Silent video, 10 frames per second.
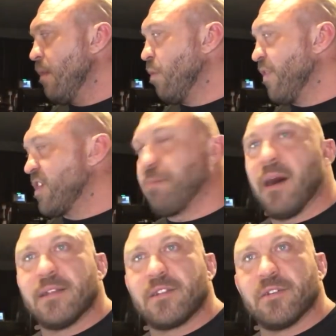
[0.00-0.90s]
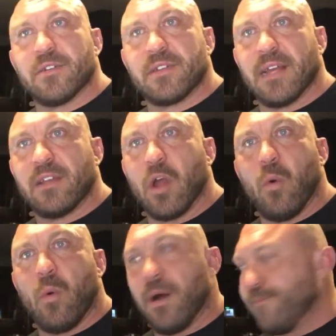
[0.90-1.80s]
with sponsors that
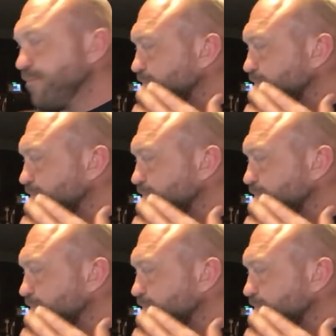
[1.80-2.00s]
don't want,